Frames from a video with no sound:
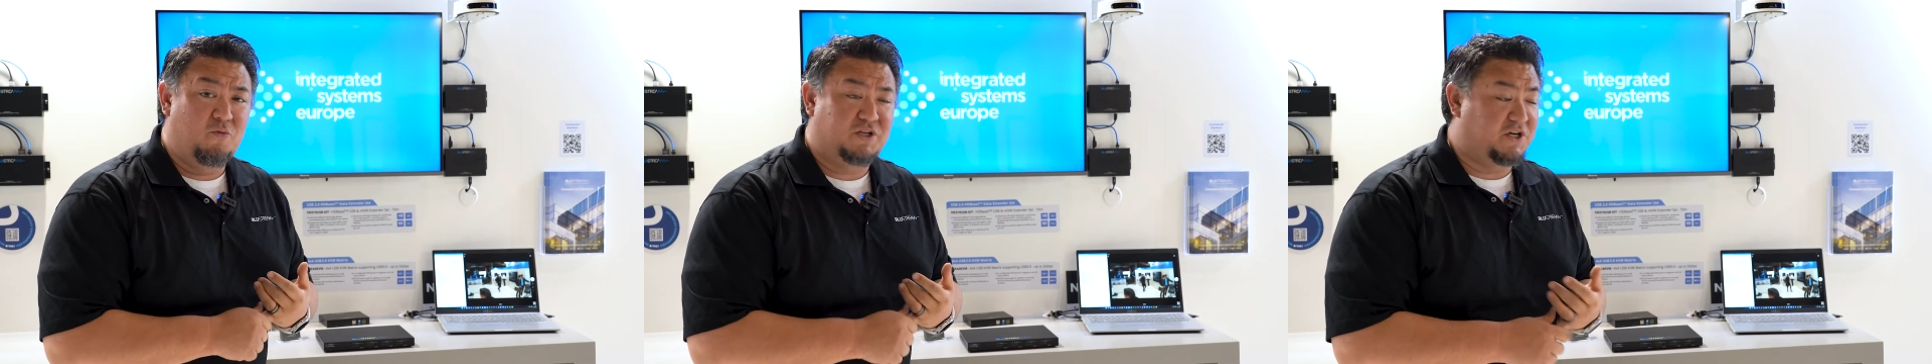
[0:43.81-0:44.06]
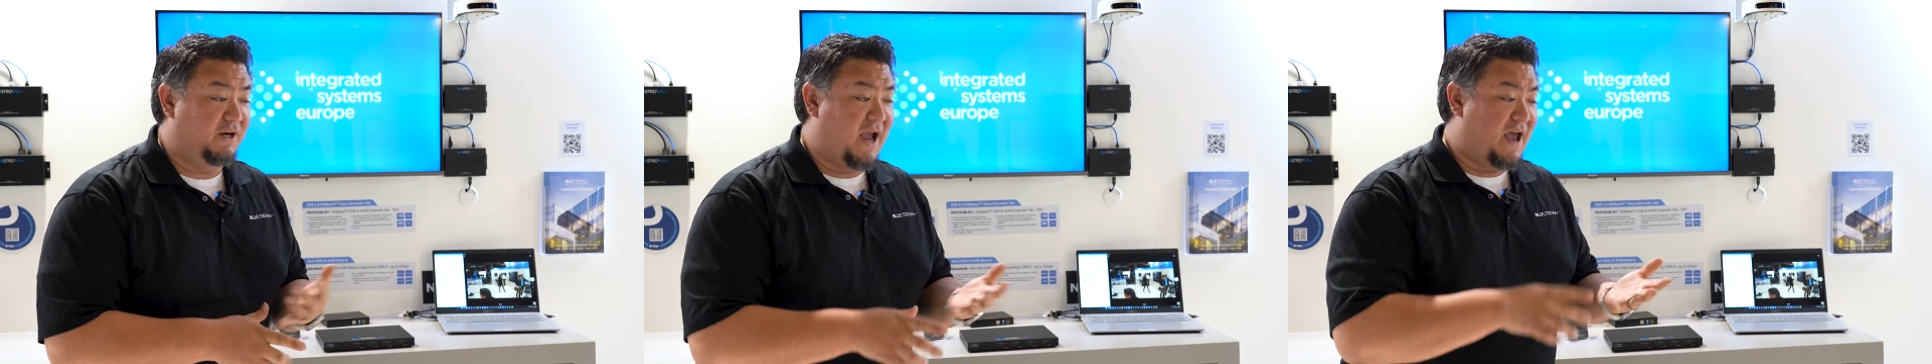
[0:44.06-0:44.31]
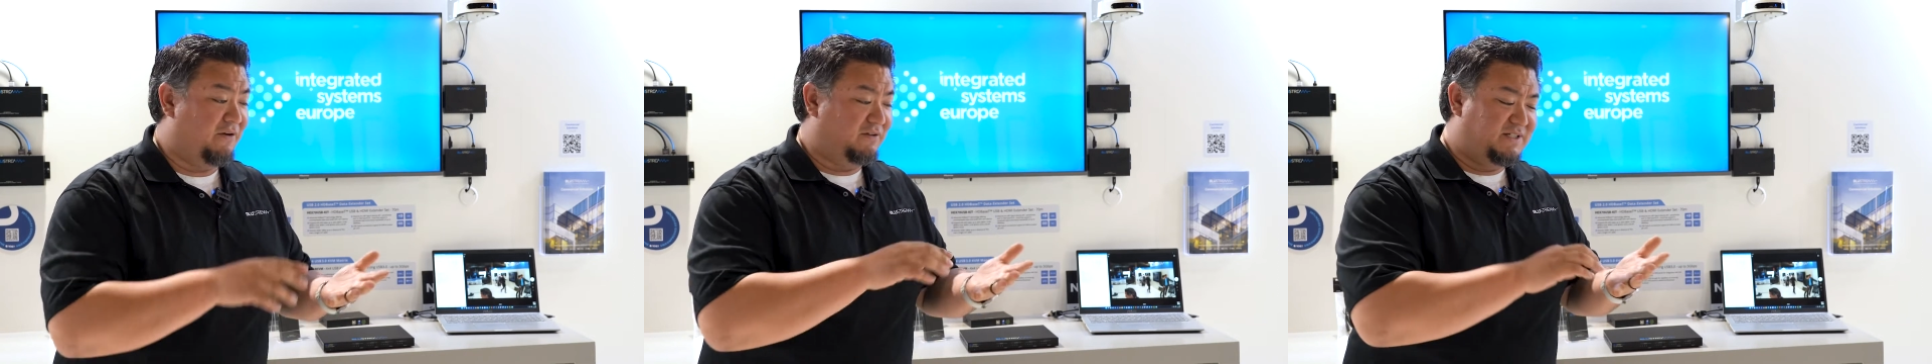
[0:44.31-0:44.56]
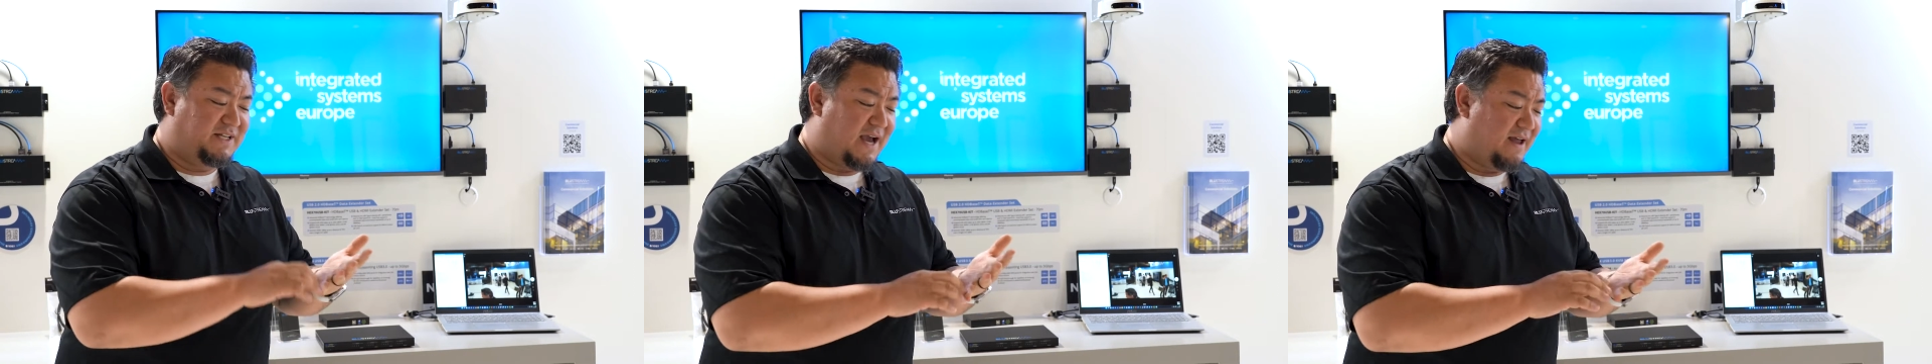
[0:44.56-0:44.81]
which can handle
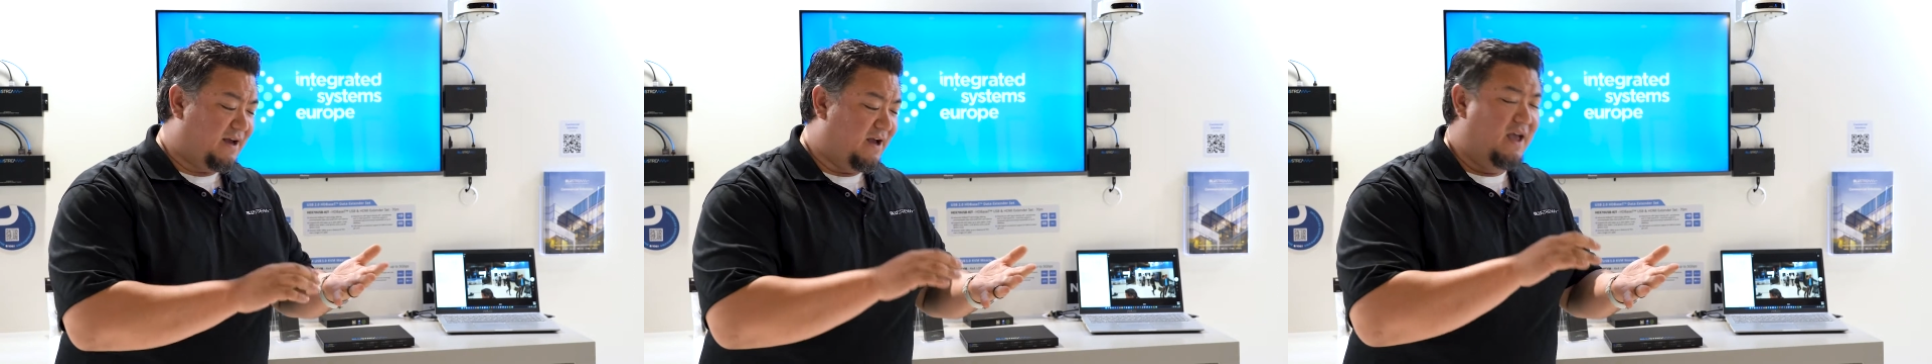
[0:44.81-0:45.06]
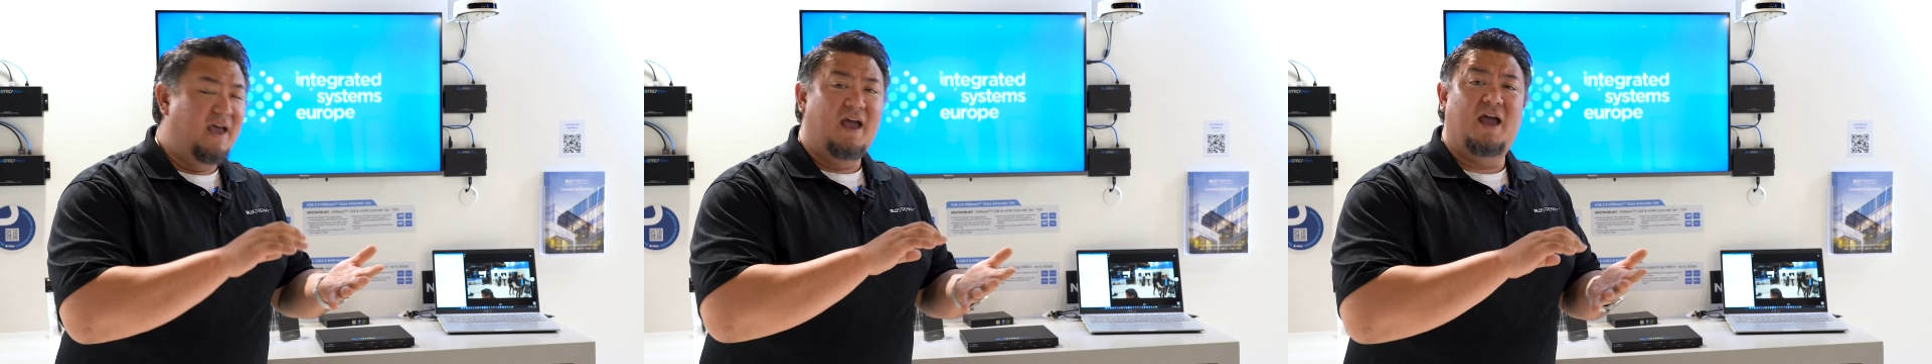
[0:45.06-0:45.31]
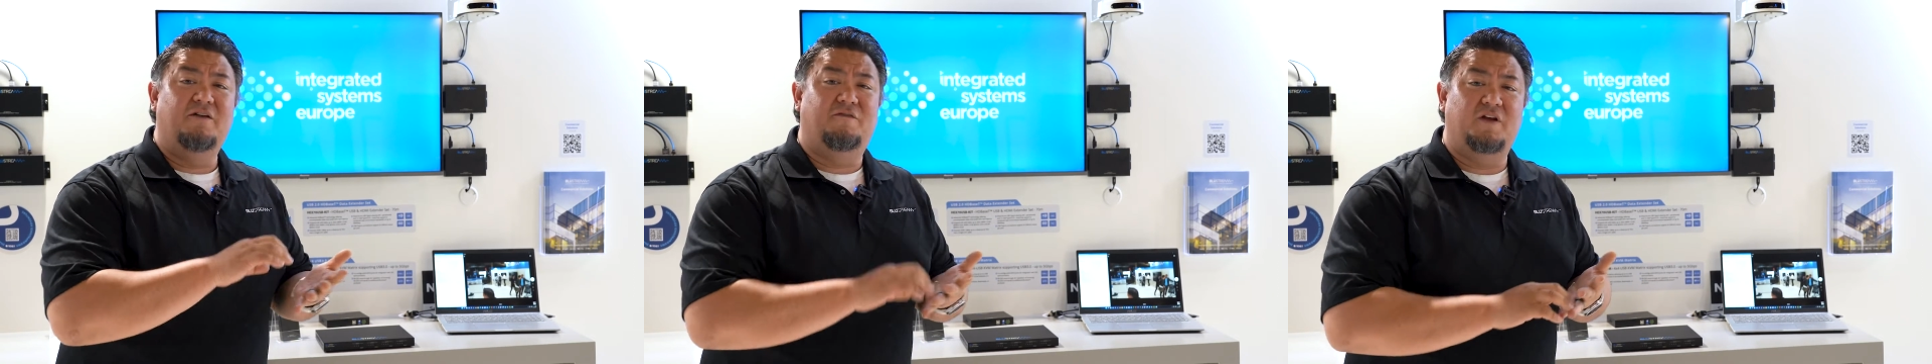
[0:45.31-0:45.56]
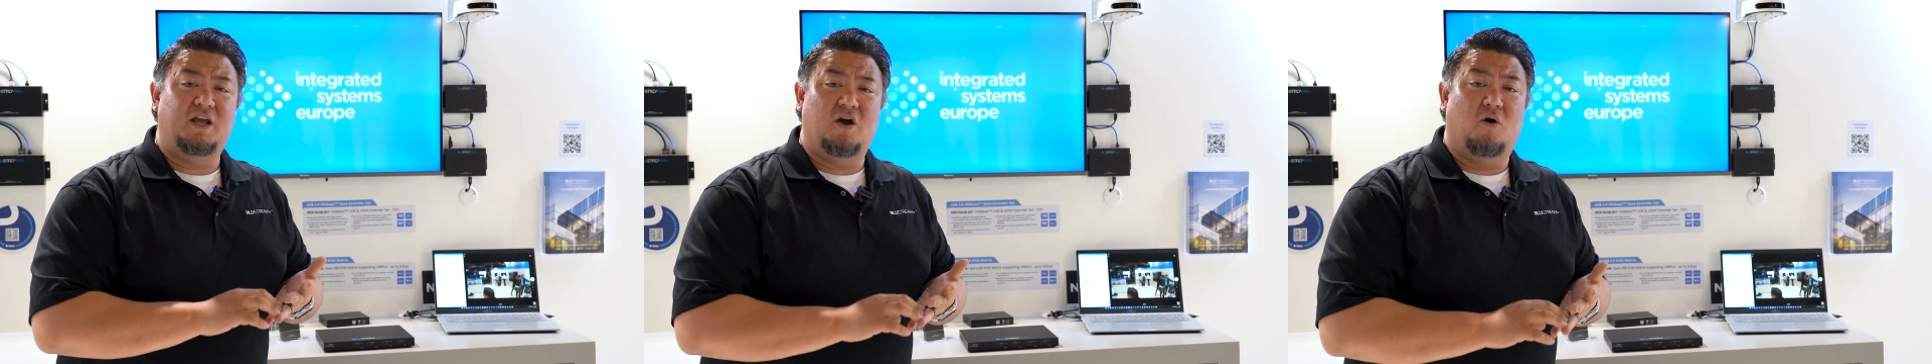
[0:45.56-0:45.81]
data and
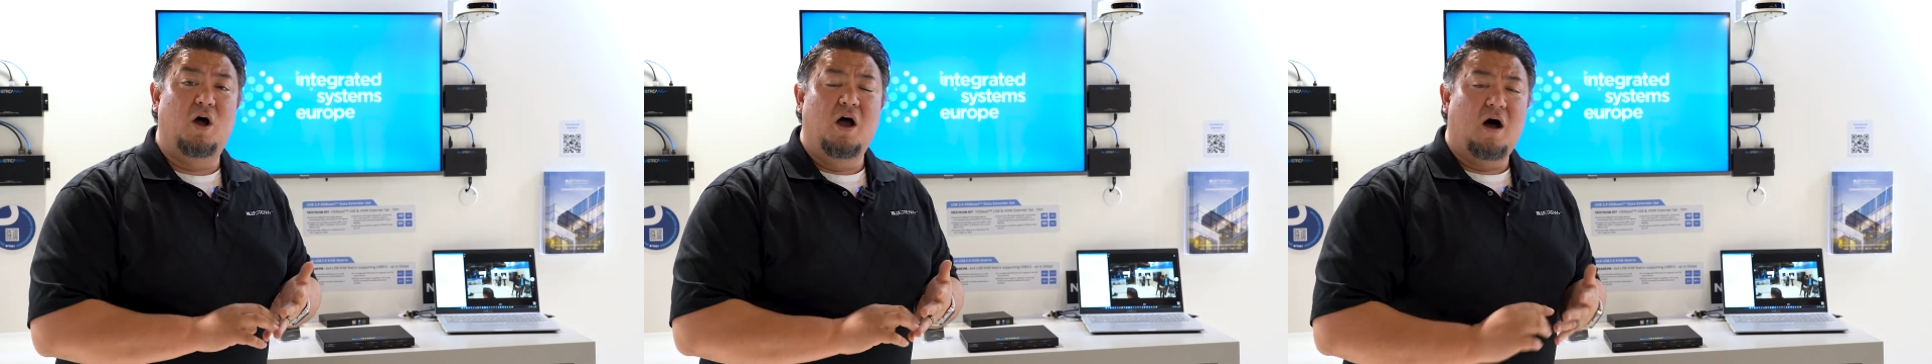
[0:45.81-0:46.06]
video